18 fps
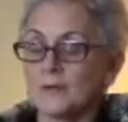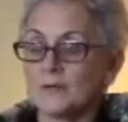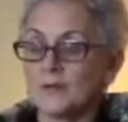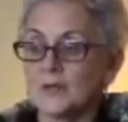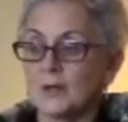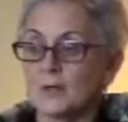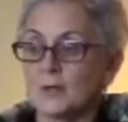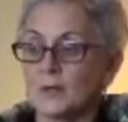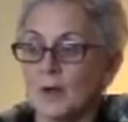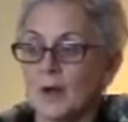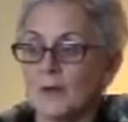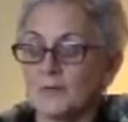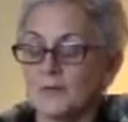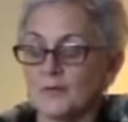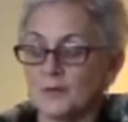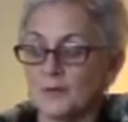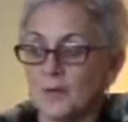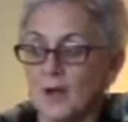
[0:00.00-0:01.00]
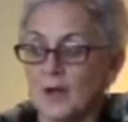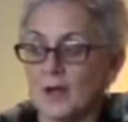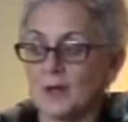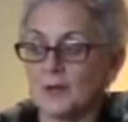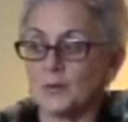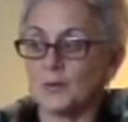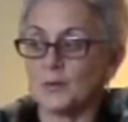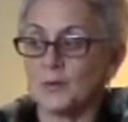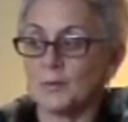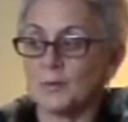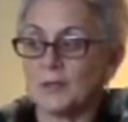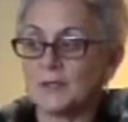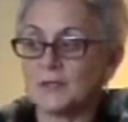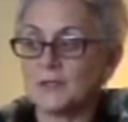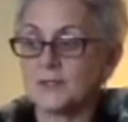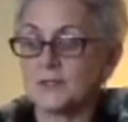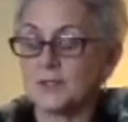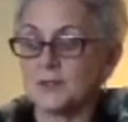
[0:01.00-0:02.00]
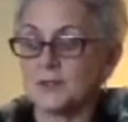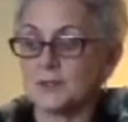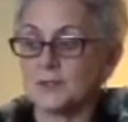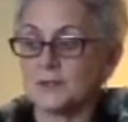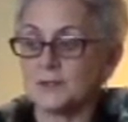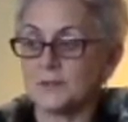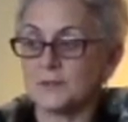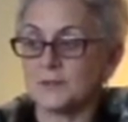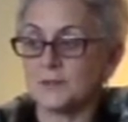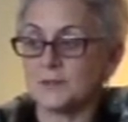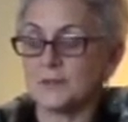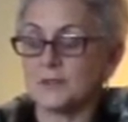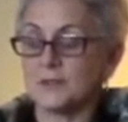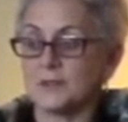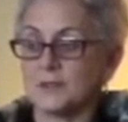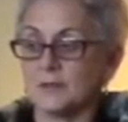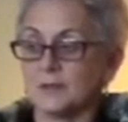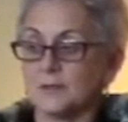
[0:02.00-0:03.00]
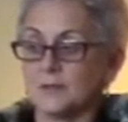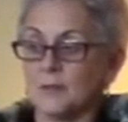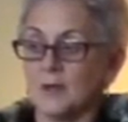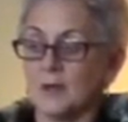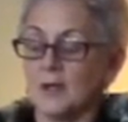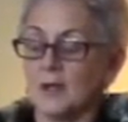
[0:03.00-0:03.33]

So I've tried with my students to